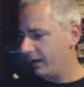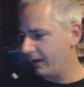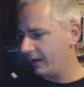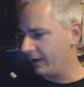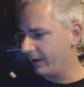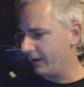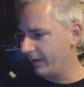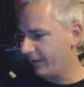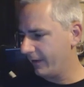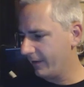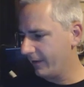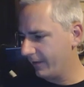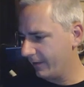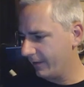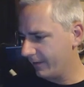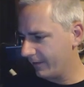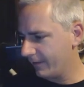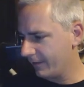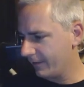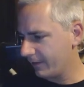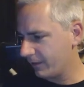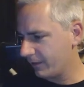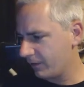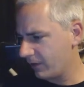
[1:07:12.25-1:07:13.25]

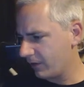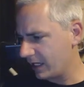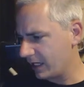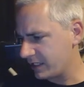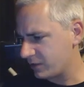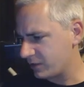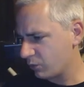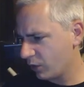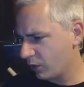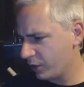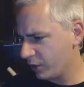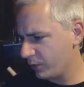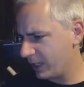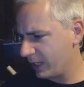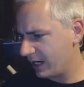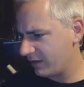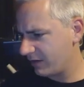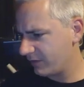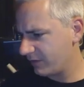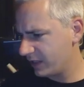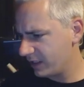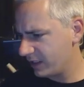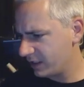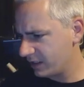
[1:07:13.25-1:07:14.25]
Right, what do we
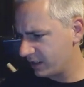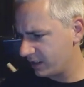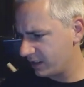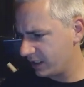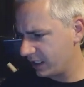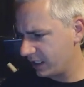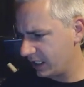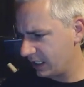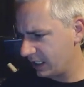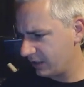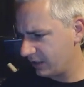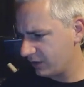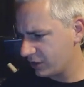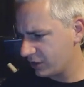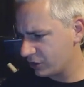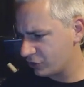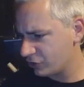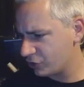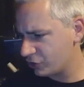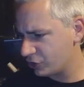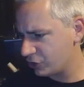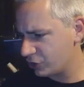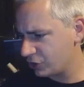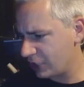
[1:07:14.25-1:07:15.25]
have in the
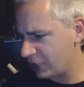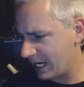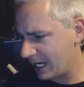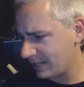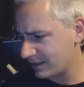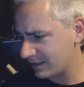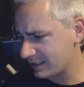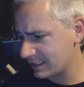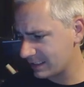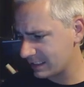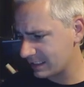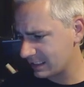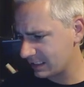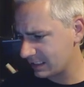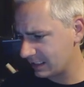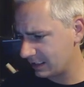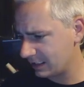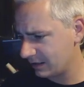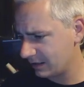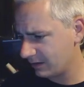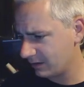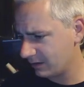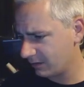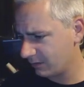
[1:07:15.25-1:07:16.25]
chat?
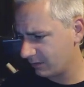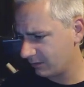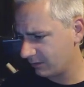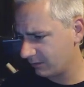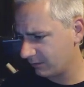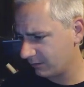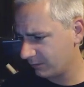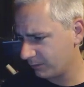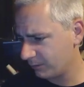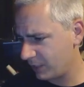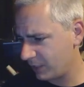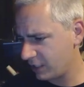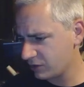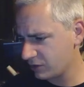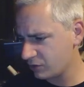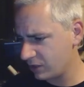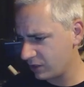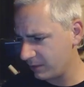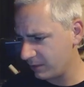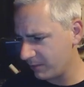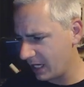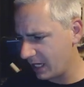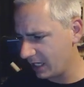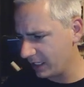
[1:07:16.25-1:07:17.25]

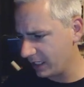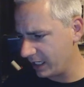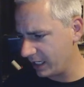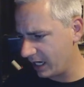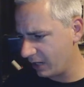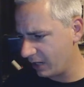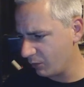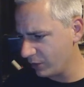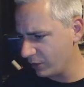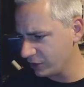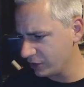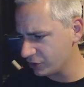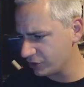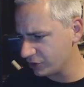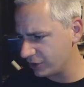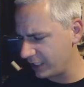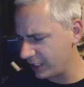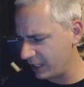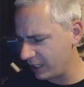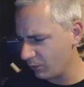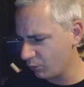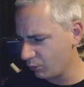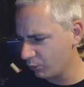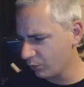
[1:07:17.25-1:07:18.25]
Badre Bally, I wish
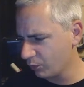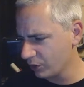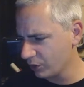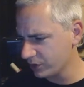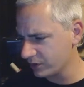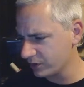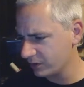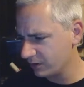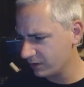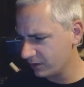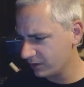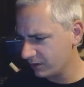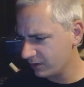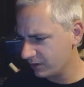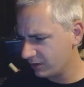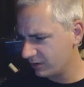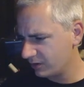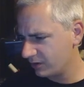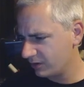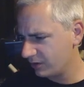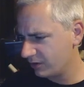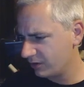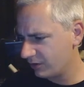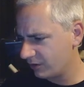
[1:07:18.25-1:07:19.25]
they would
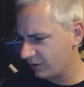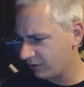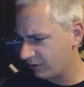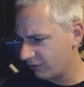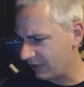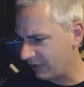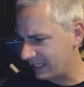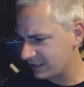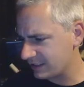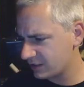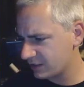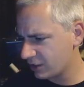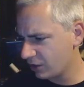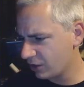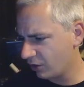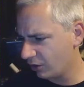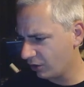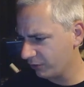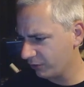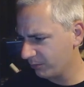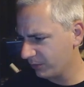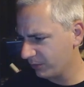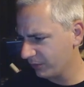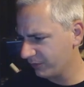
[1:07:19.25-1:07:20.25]

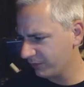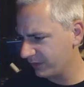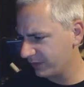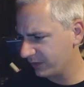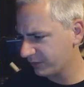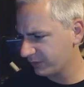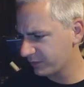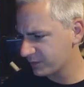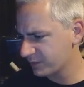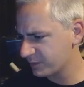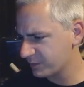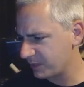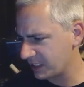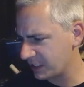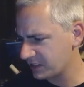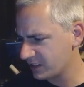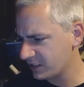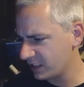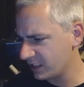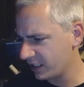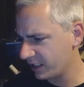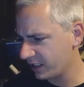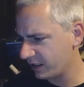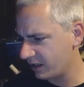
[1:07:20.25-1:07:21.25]
retcon Blofeld from
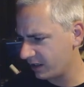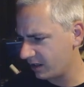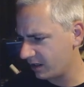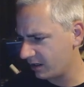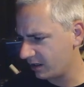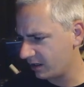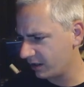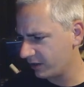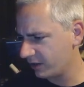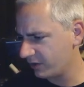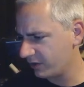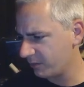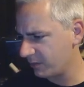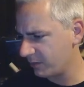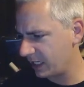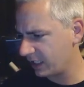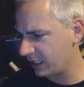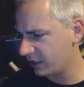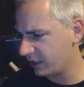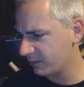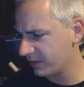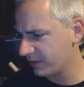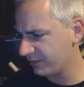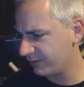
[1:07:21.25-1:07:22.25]
Spectre, like either
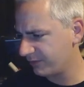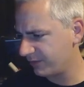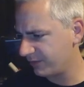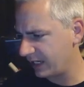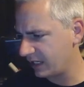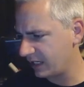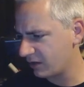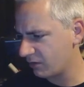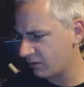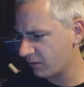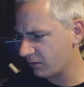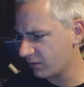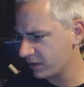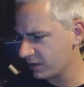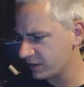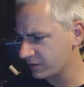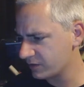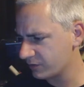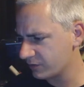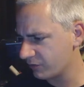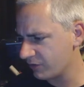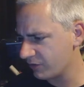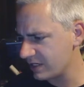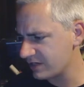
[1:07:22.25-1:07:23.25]
make him a fake or
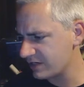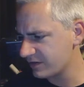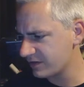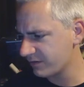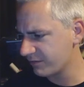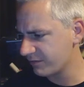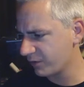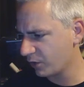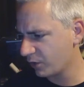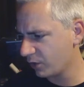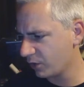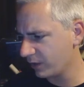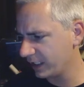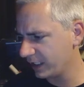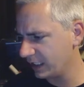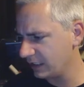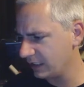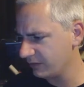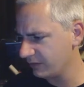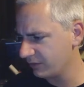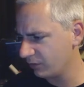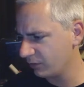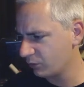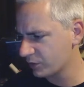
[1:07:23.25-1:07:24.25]
his reason for going
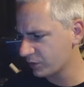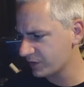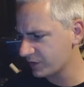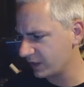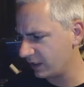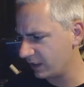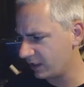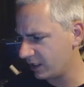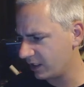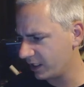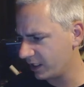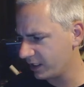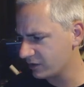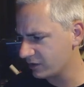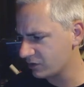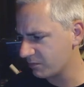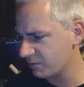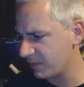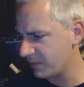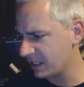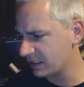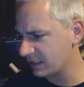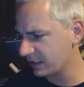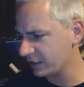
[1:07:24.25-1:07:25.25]
evil was a lie to
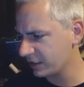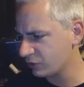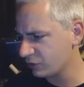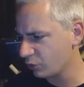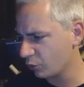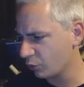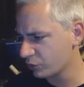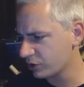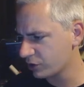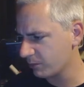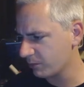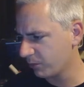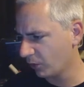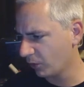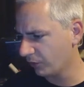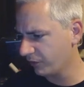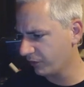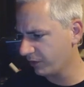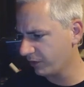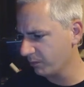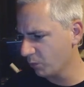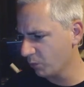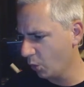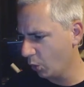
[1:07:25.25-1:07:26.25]
mentally torture
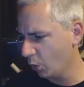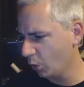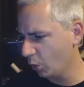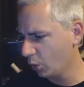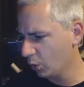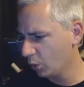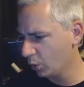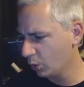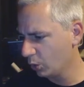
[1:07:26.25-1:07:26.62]
Bond some more.